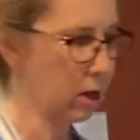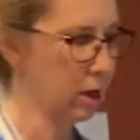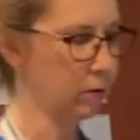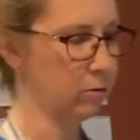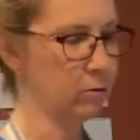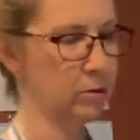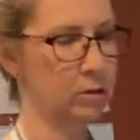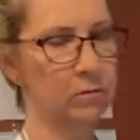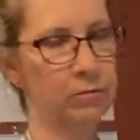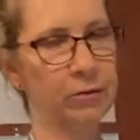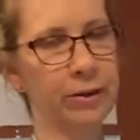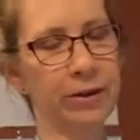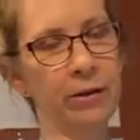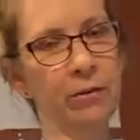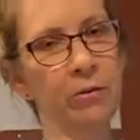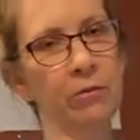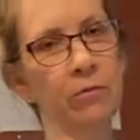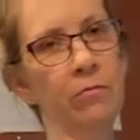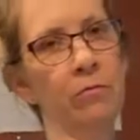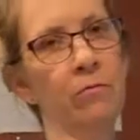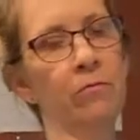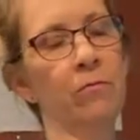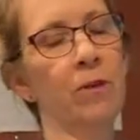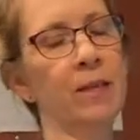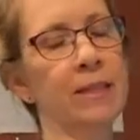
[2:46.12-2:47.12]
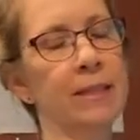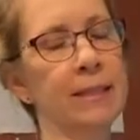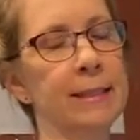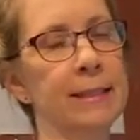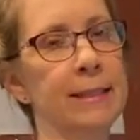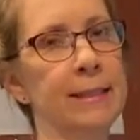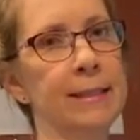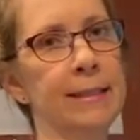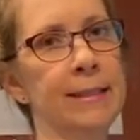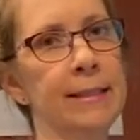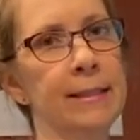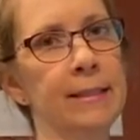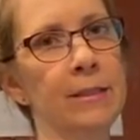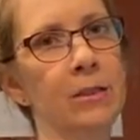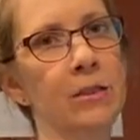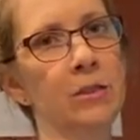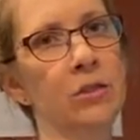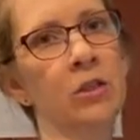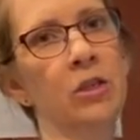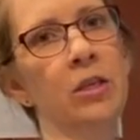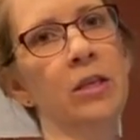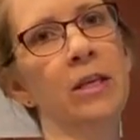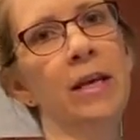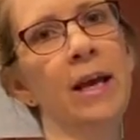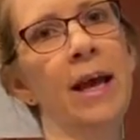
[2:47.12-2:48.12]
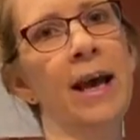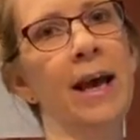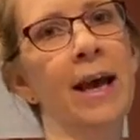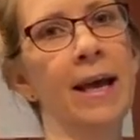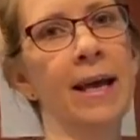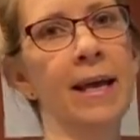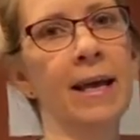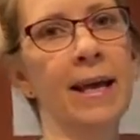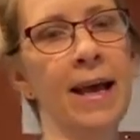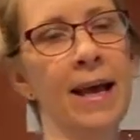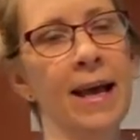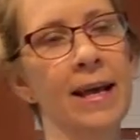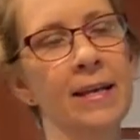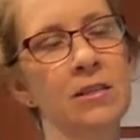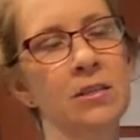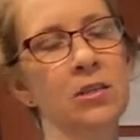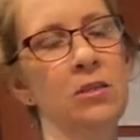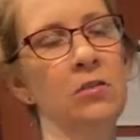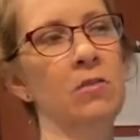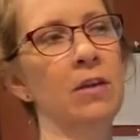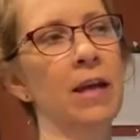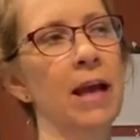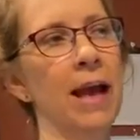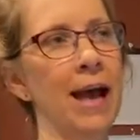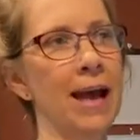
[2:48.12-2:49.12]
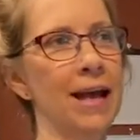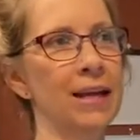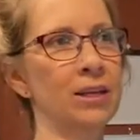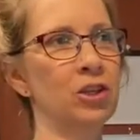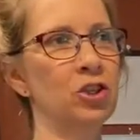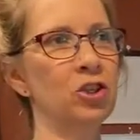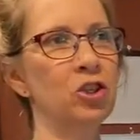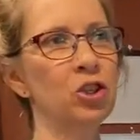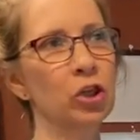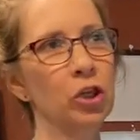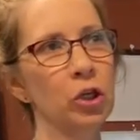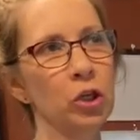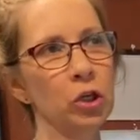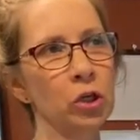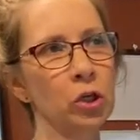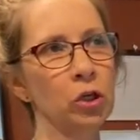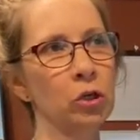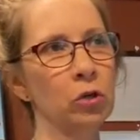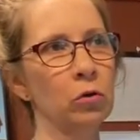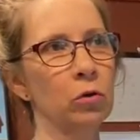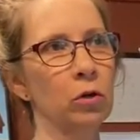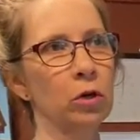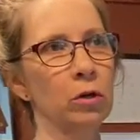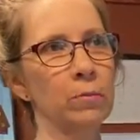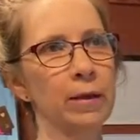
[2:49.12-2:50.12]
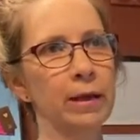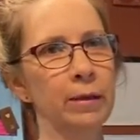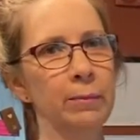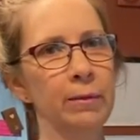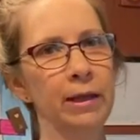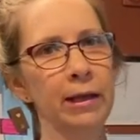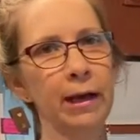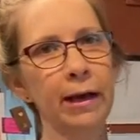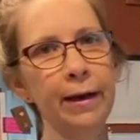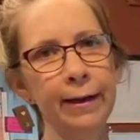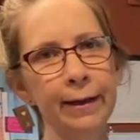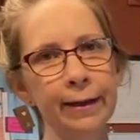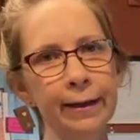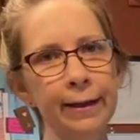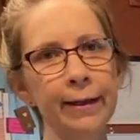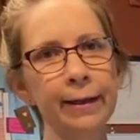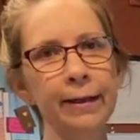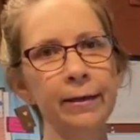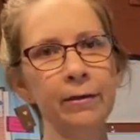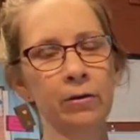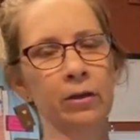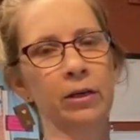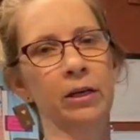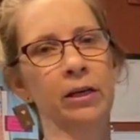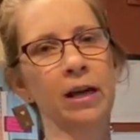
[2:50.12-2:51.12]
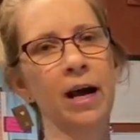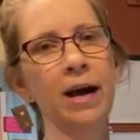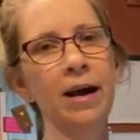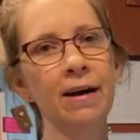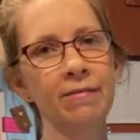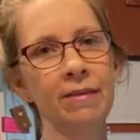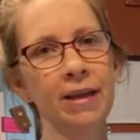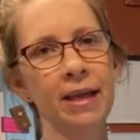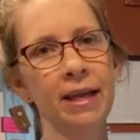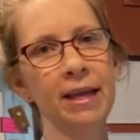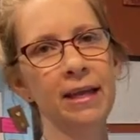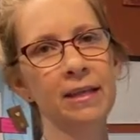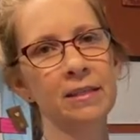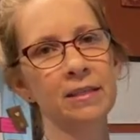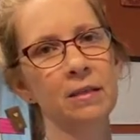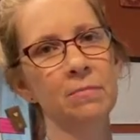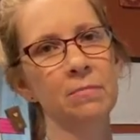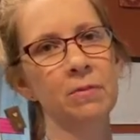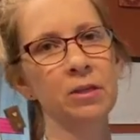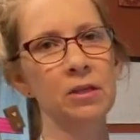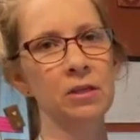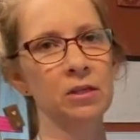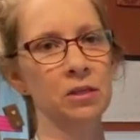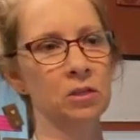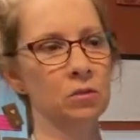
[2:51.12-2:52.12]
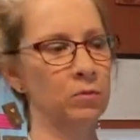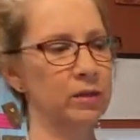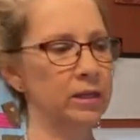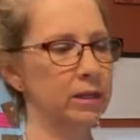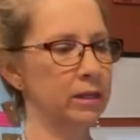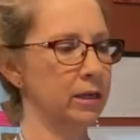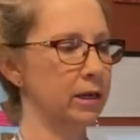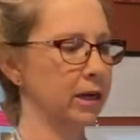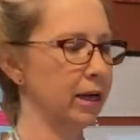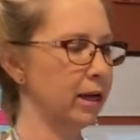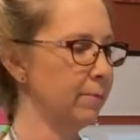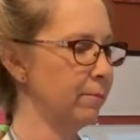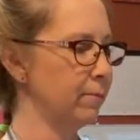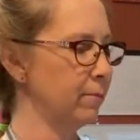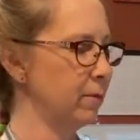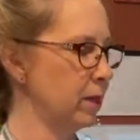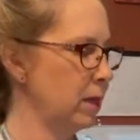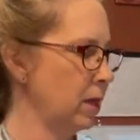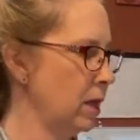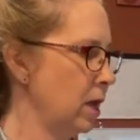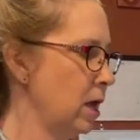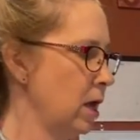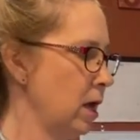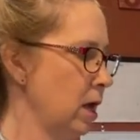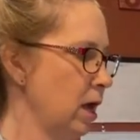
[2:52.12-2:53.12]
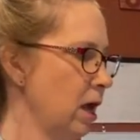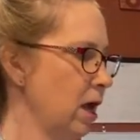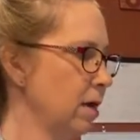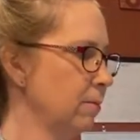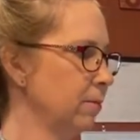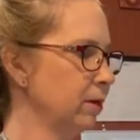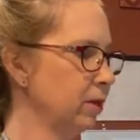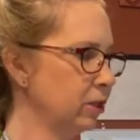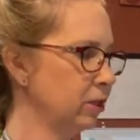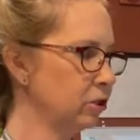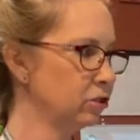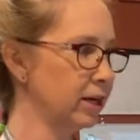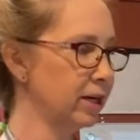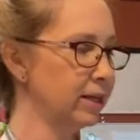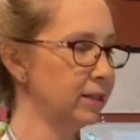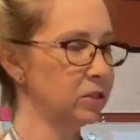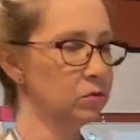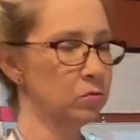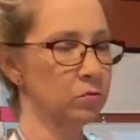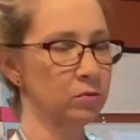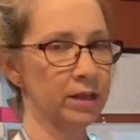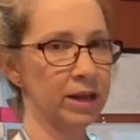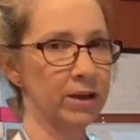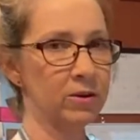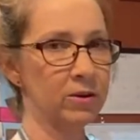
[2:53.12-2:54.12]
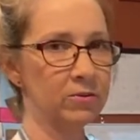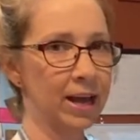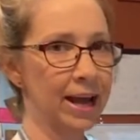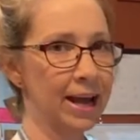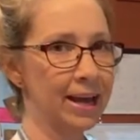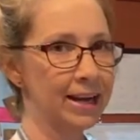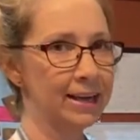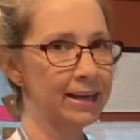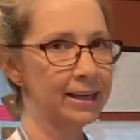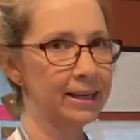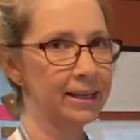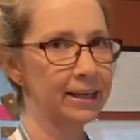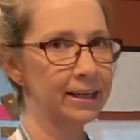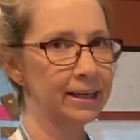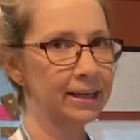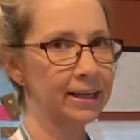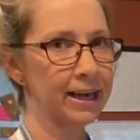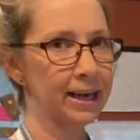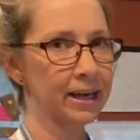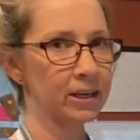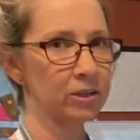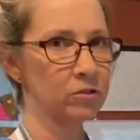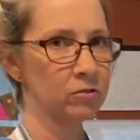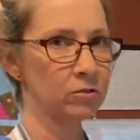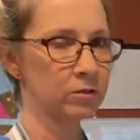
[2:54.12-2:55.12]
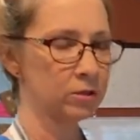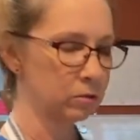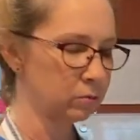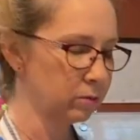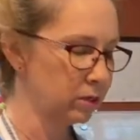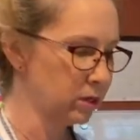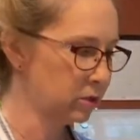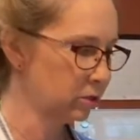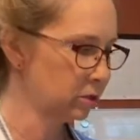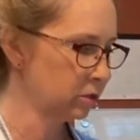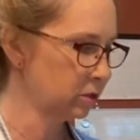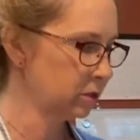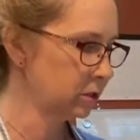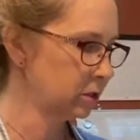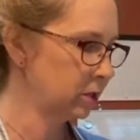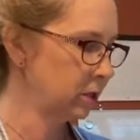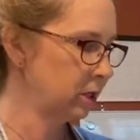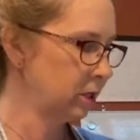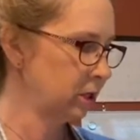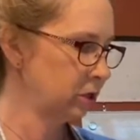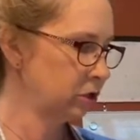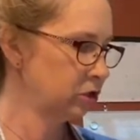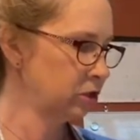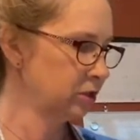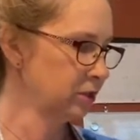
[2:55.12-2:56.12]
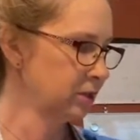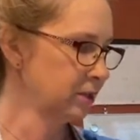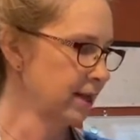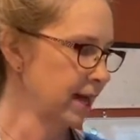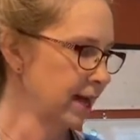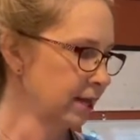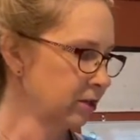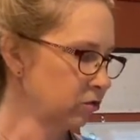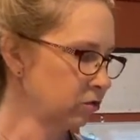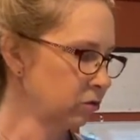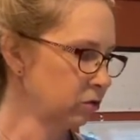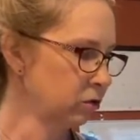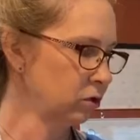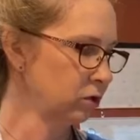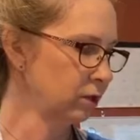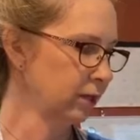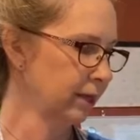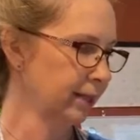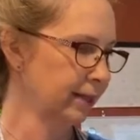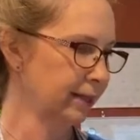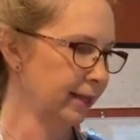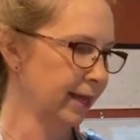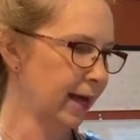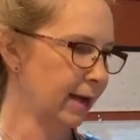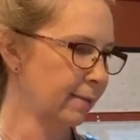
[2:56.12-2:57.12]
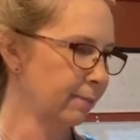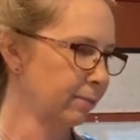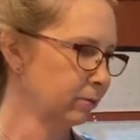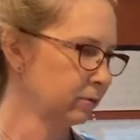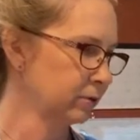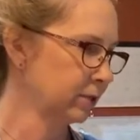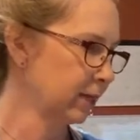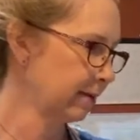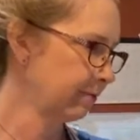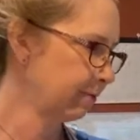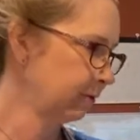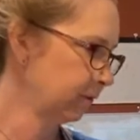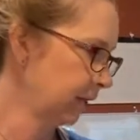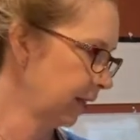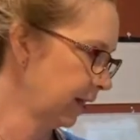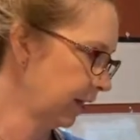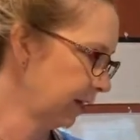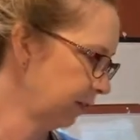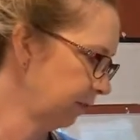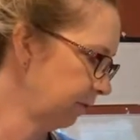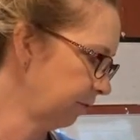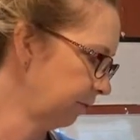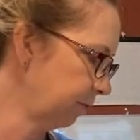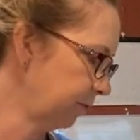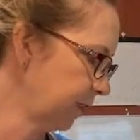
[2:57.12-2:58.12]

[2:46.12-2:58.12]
Aquas Frescas is gonna ask you to add sugar or maybe honey or agave, something to sweeten it up. I'm gonna try this without adding any extra sweeteners, just natural, and the apples have a lot of